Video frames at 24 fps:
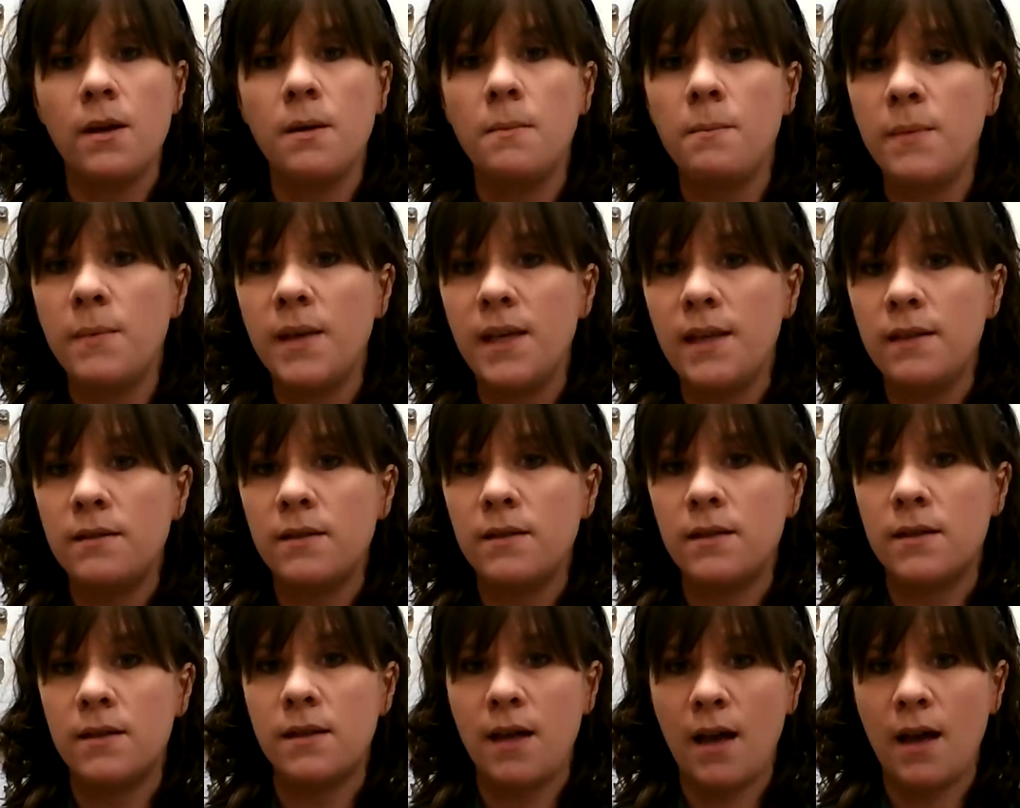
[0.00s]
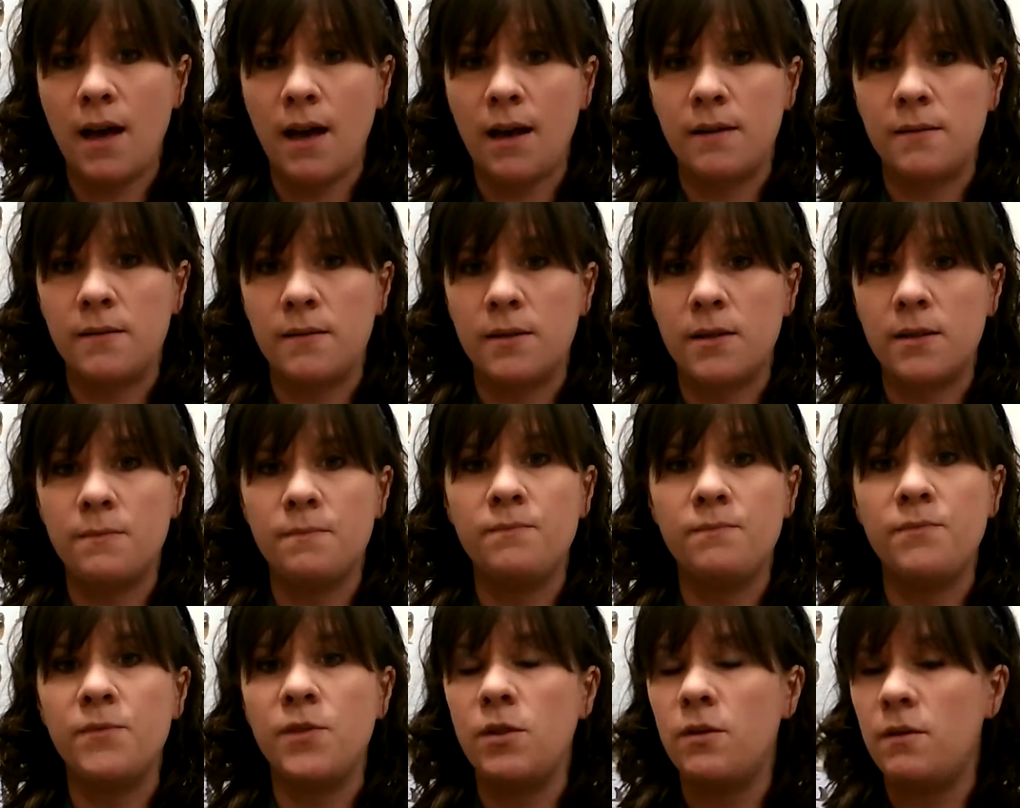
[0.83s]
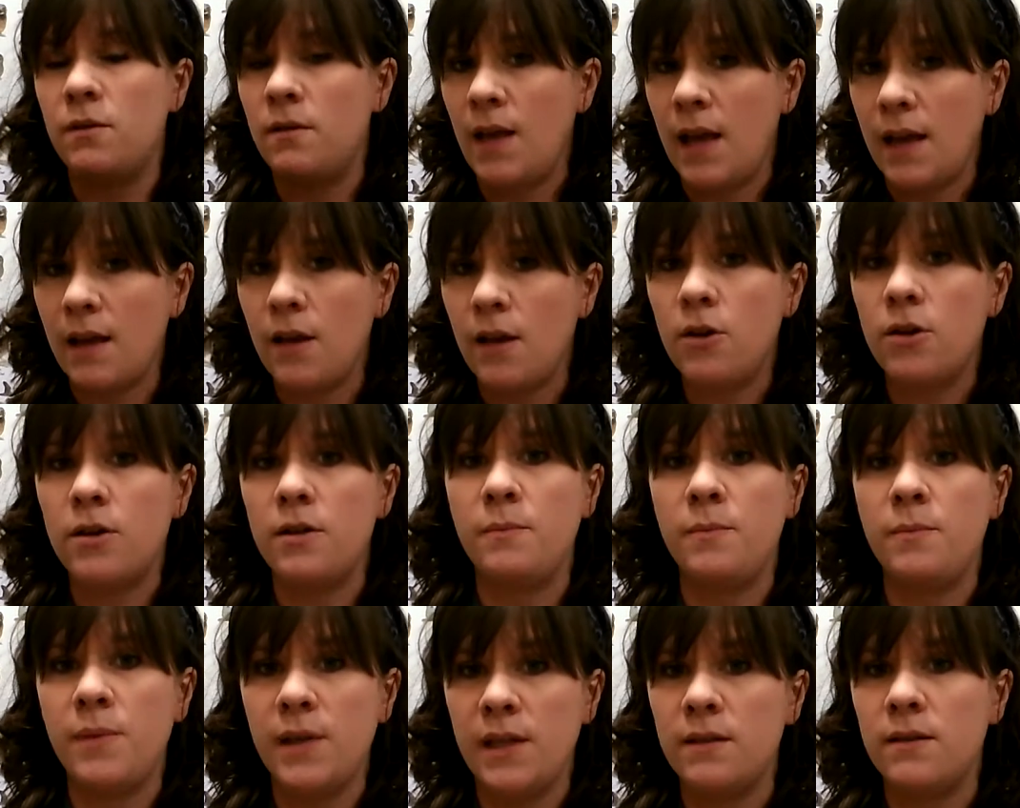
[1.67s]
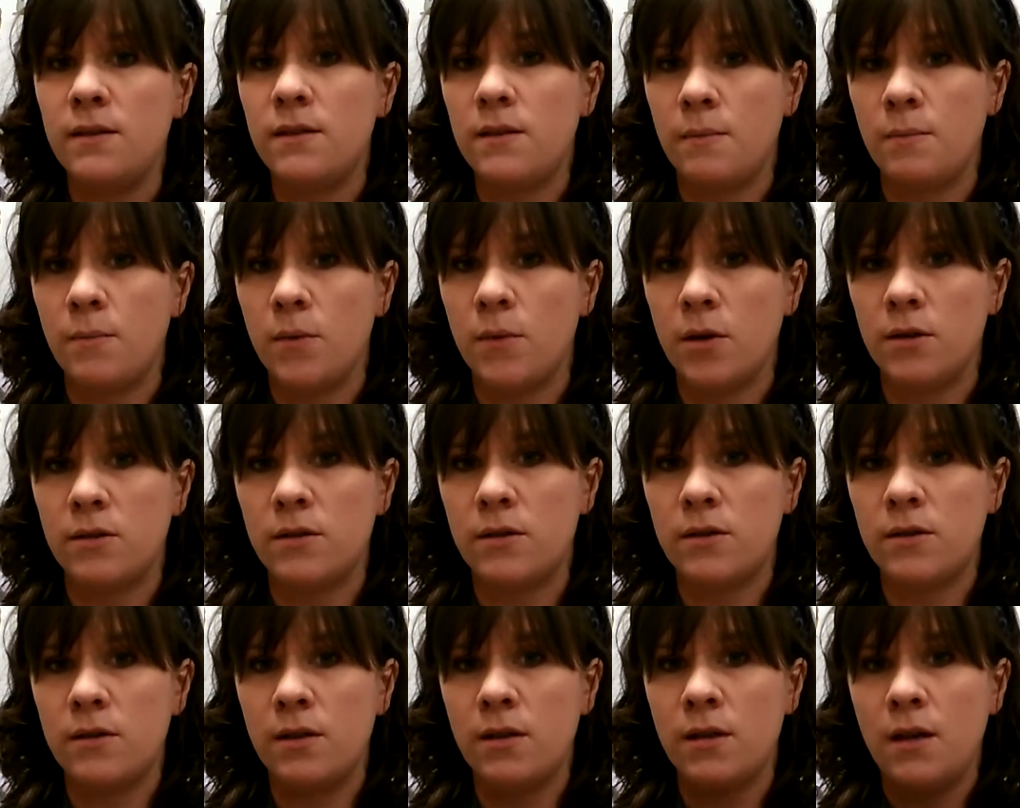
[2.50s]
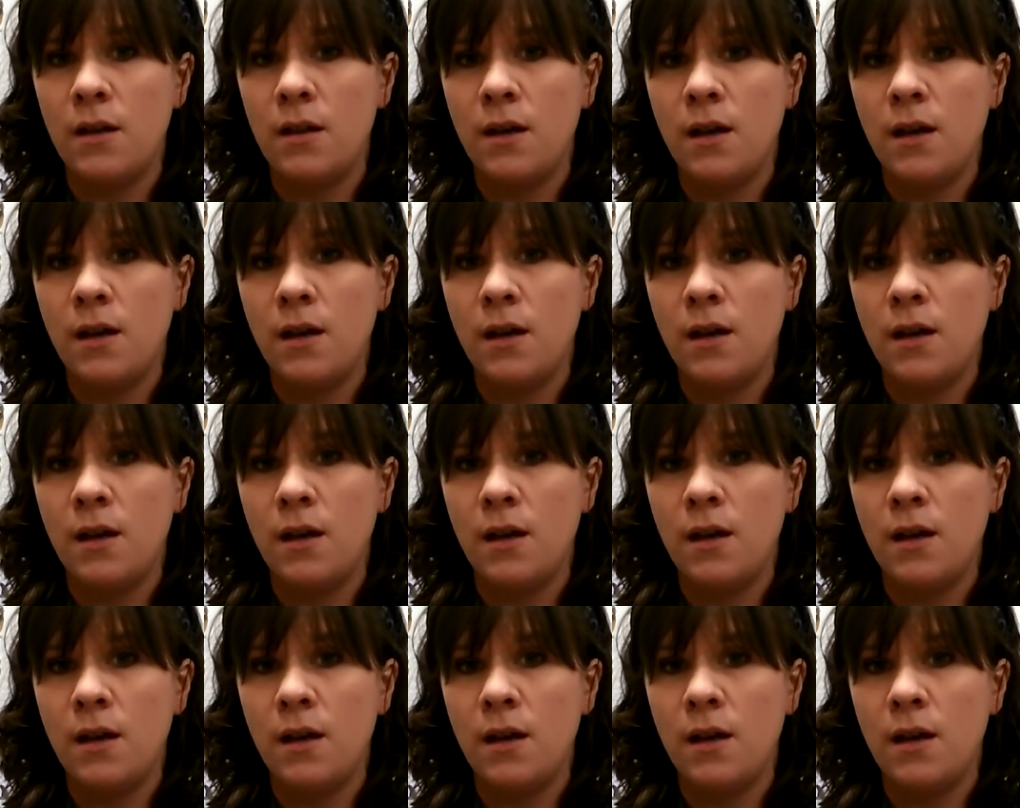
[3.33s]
means that they could be submersed